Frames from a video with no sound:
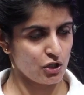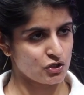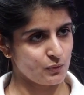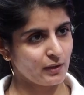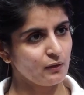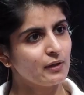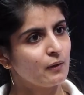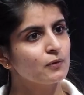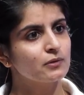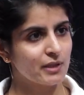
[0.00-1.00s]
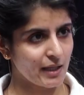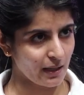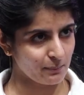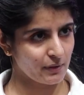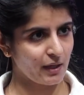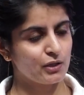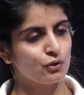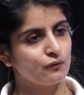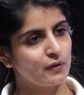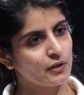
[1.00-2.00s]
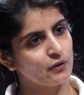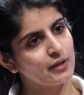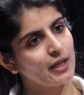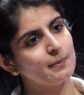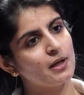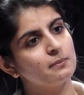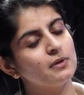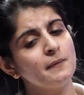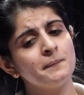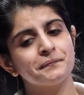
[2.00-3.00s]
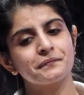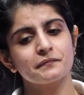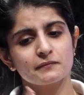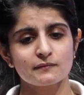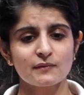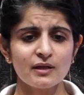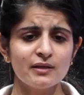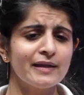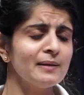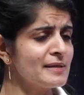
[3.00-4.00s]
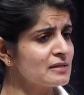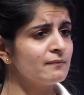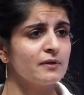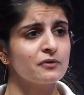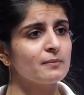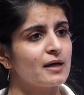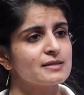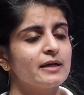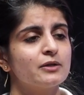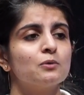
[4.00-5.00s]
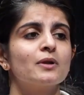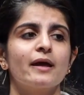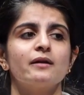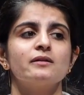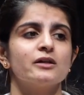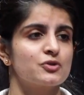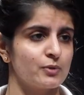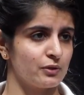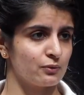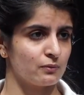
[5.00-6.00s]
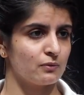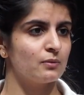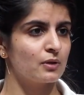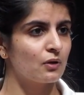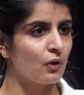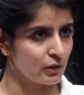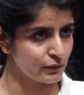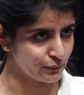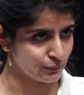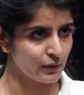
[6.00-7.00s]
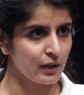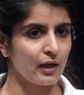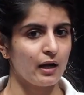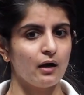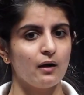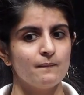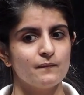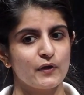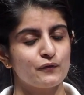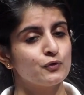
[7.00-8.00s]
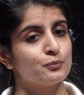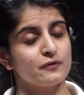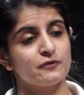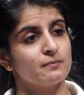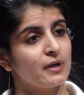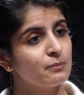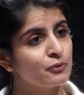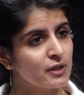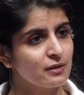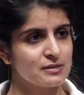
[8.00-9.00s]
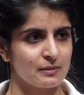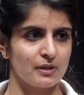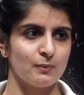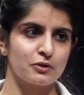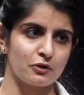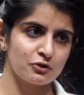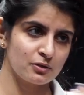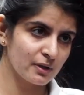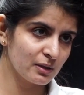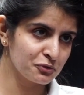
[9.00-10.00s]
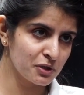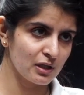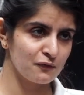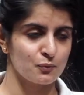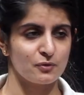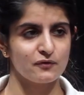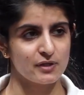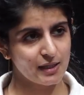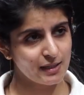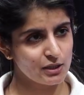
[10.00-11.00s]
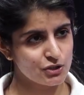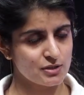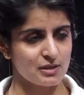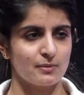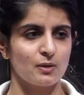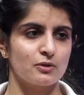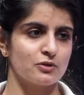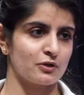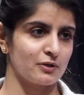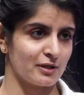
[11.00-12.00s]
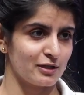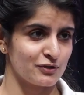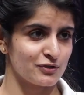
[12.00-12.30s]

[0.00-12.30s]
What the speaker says: So when you download the app and you fill in your name, number, there'll be someone from our side who will get in touch with you, who will call you. If you prefer Manipuri, somebody will talk to you in Manipuri. If you prefer English, somebody will talk to you in English.